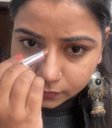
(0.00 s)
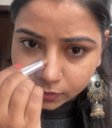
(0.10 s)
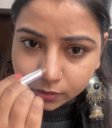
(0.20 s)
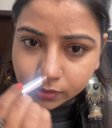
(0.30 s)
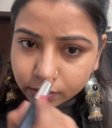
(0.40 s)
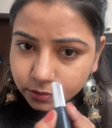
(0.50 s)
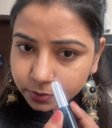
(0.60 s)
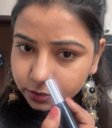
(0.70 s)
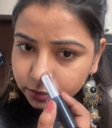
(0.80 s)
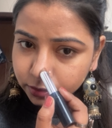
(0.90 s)
Just a
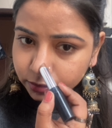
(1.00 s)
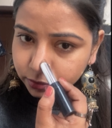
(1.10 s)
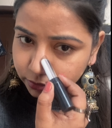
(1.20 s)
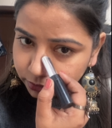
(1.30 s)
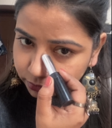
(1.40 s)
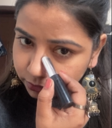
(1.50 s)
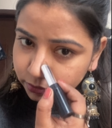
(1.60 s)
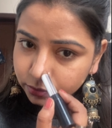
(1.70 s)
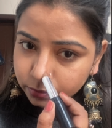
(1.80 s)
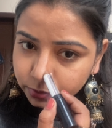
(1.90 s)
bit
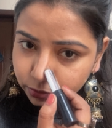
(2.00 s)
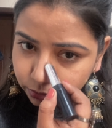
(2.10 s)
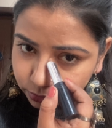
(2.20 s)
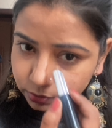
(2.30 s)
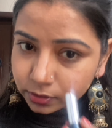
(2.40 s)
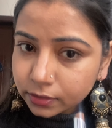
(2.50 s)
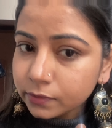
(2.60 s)
to my nose.